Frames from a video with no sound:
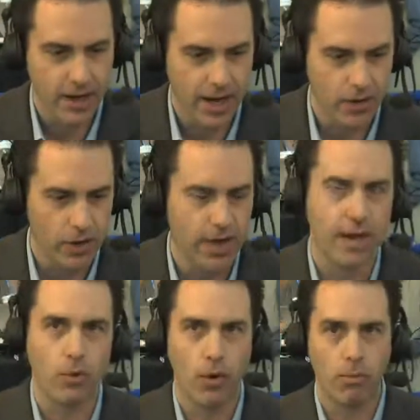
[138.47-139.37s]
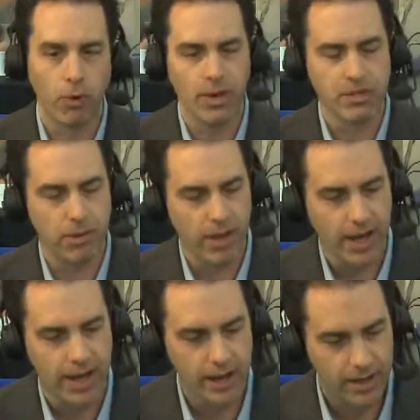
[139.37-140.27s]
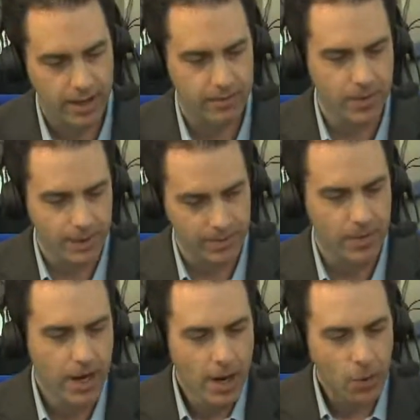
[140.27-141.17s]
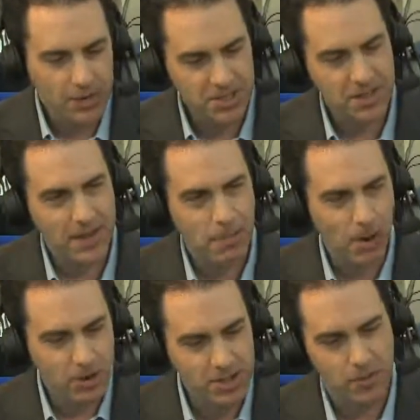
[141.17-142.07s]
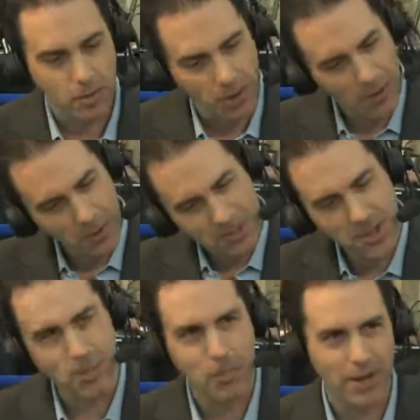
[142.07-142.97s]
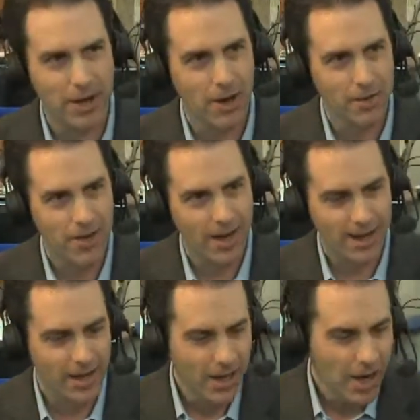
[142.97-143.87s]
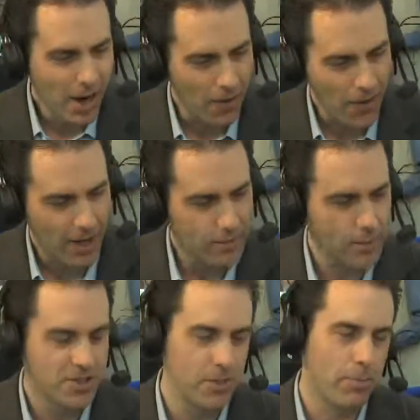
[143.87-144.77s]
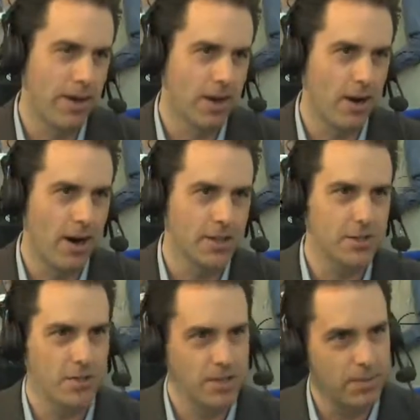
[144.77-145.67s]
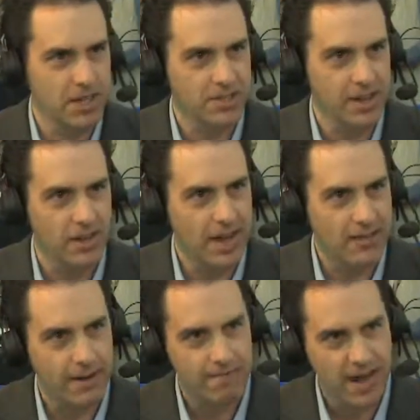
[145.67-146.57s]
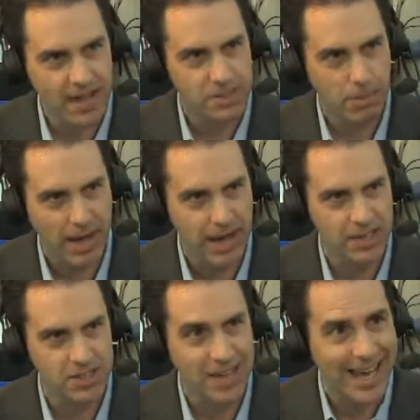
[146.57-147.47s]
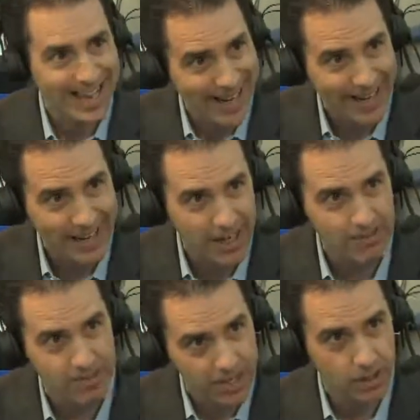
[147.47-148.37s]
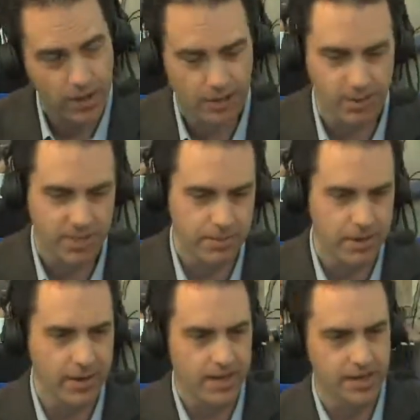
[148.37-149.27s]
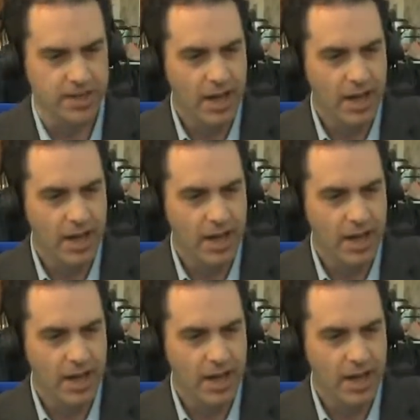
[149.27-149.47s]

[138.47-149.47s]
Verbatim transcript: uh, looking at what boys play, uh, uh we see that most of them, although some are playing online, a lot of them are still playing console, and it's because they like that fast paced, kinetic video game experience